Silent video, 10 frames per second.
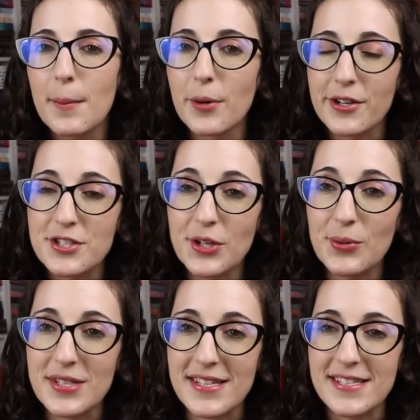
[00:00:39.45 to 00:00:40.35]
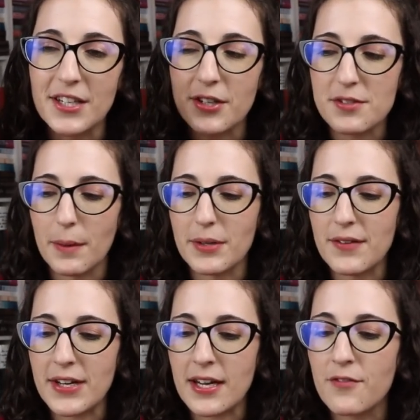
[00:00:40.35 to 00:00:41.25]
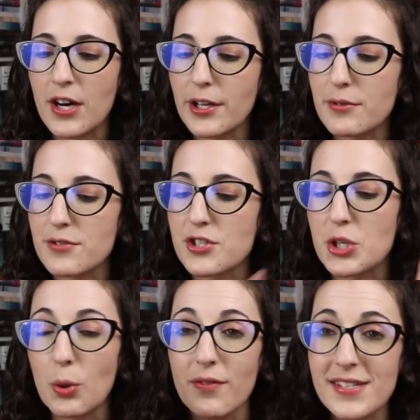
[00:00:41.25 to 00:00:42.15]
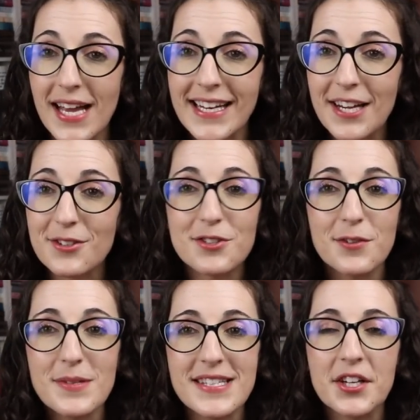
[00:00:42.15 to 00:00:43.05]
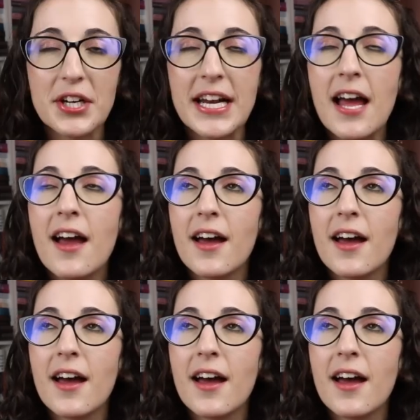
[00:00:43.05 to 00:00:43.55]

book two to The Secret so I believe it follows two of the side characters from The Secret.